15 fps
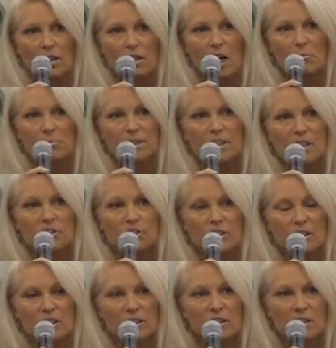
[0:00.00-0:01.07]

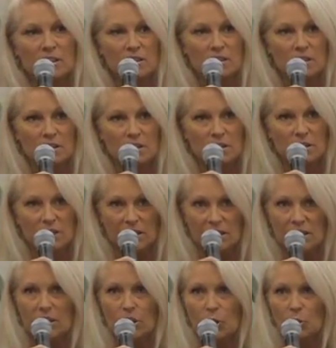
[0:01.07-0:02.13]
Competition
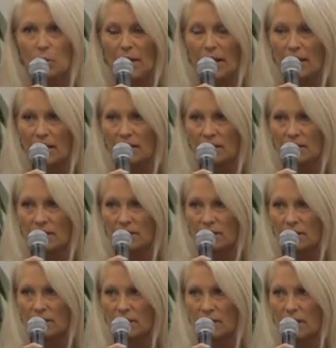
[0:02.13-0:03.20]
needs to go away
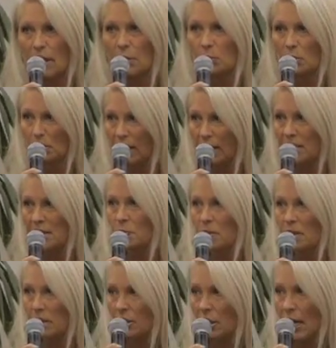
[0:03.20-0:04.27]
and replaced
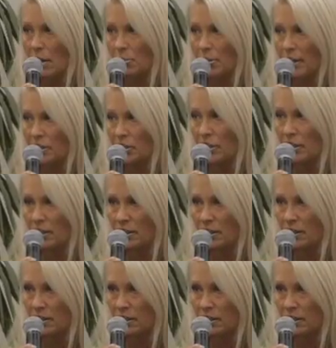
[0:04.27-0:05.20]
with collaboration.